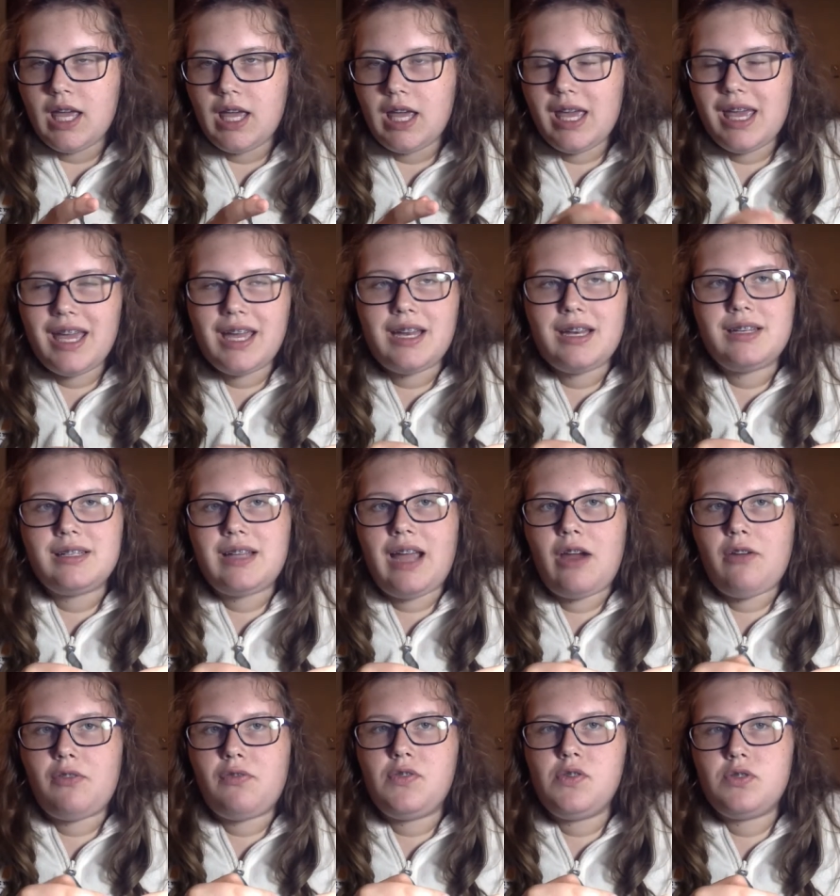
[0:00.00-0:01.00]
you. And I
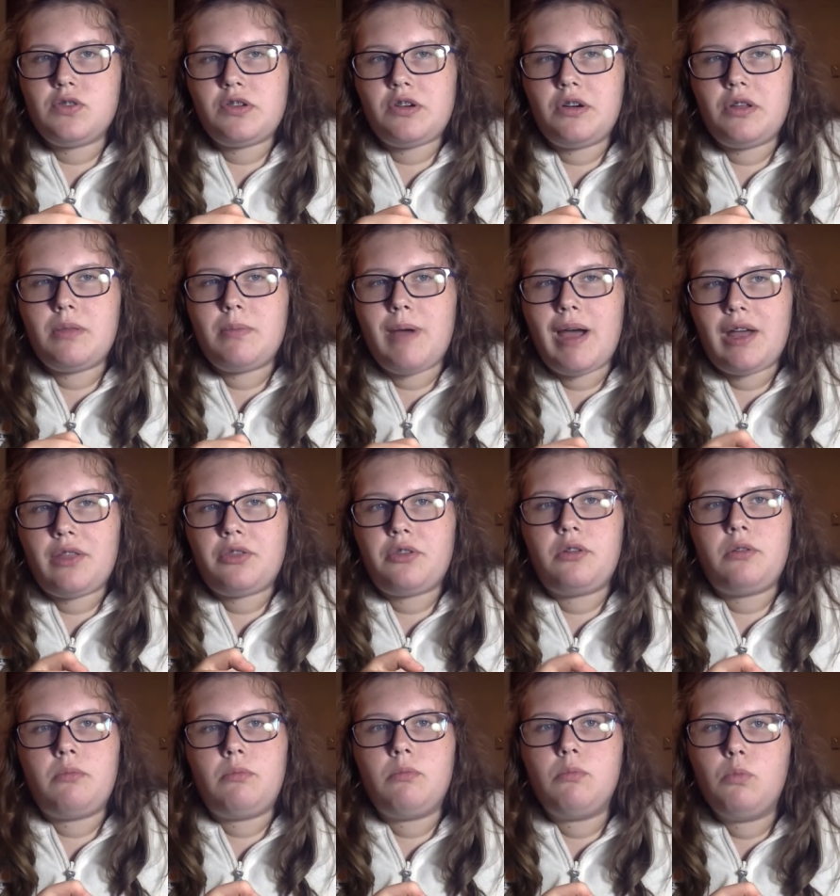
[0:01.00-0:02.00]
refused to go to the
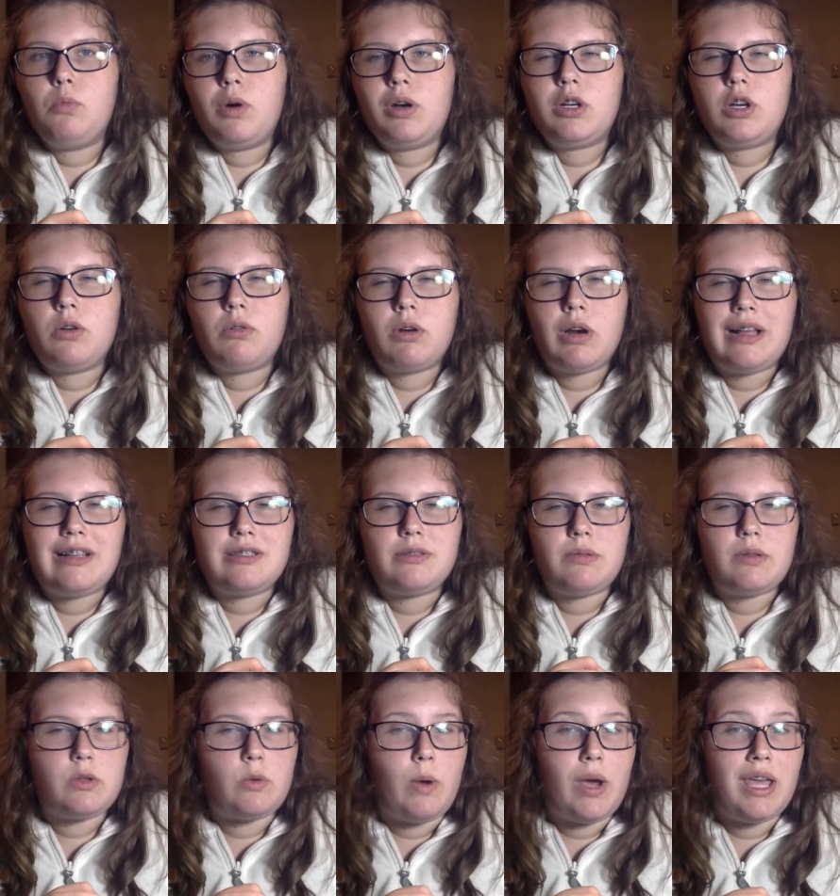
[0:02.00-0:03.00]
bathroom when no one else
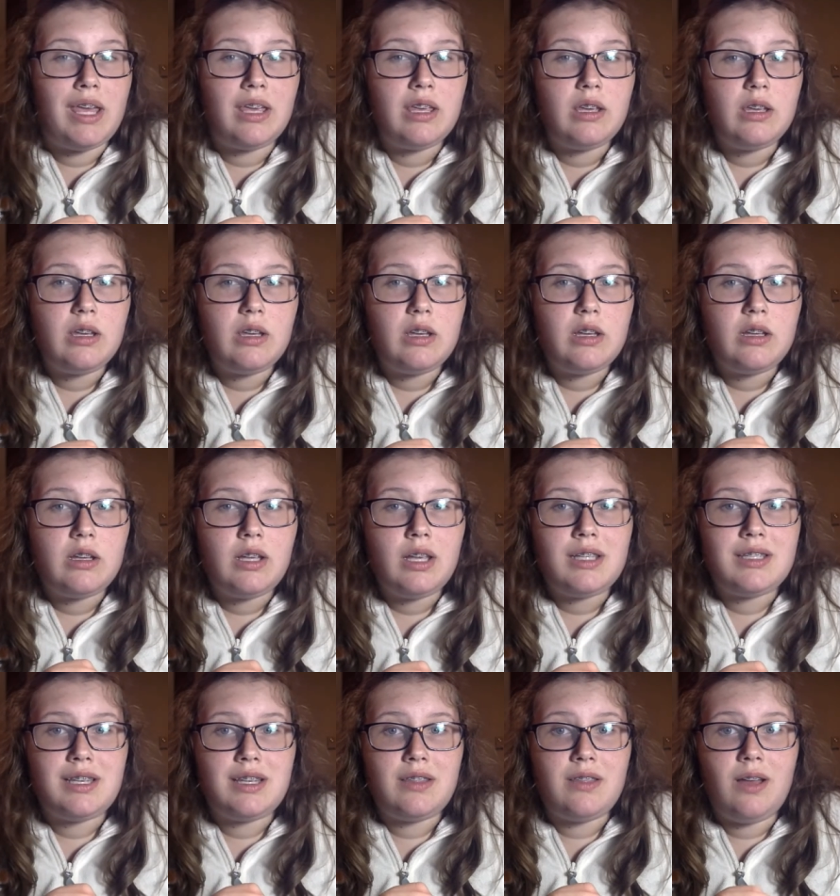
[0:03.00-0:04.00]
was awake,
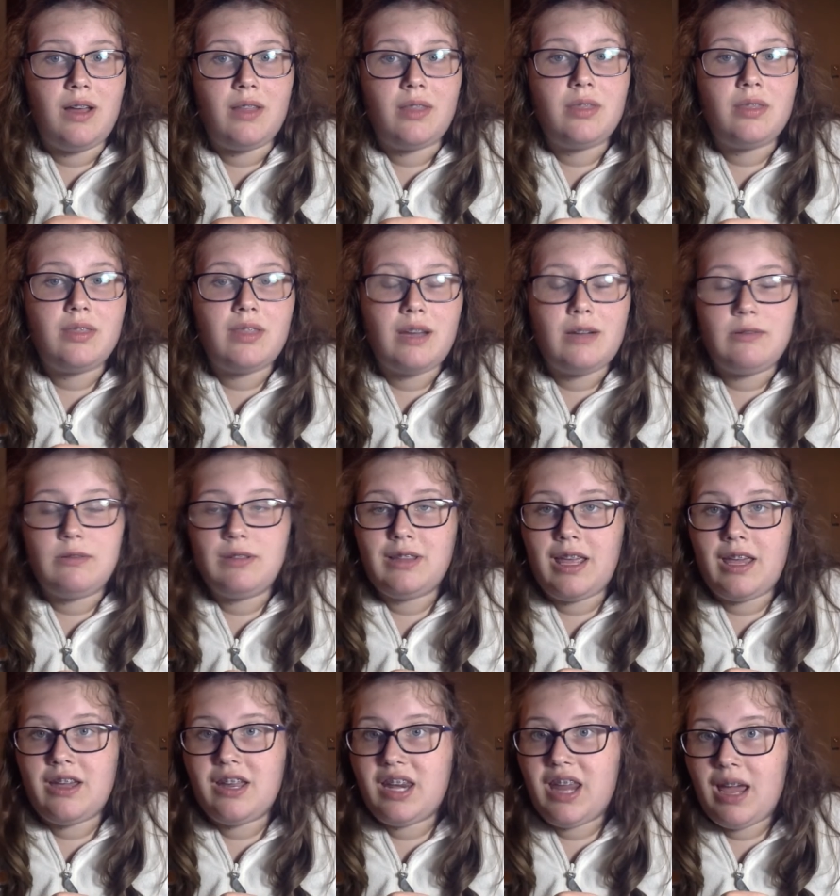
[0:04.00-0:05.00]
because I thought that they
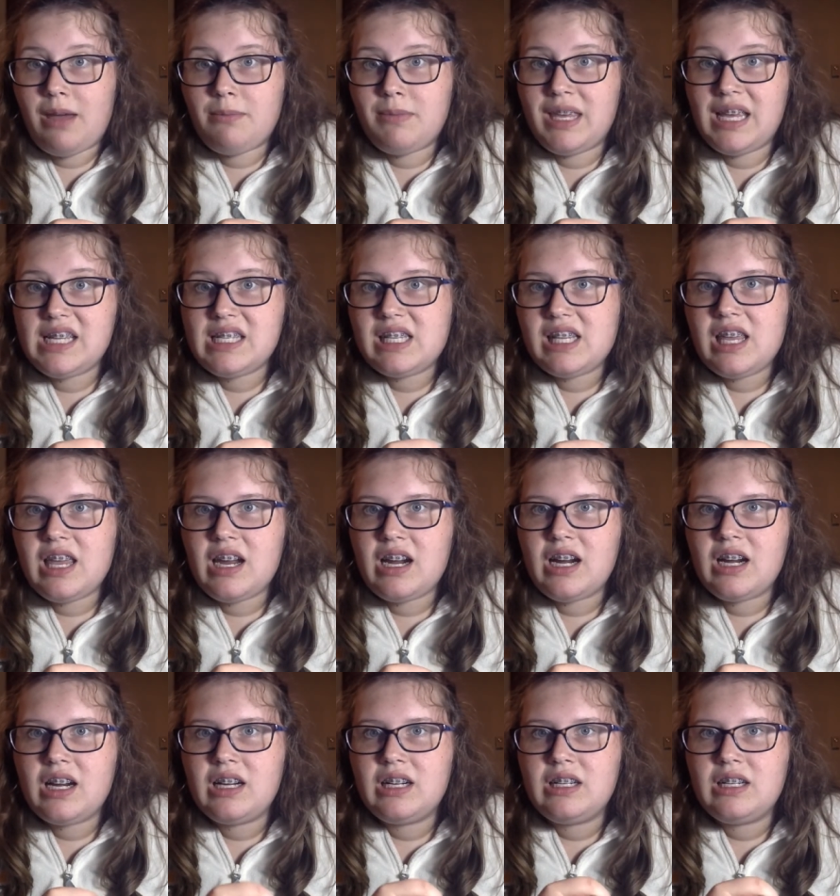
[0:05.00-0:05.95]
could get me easier.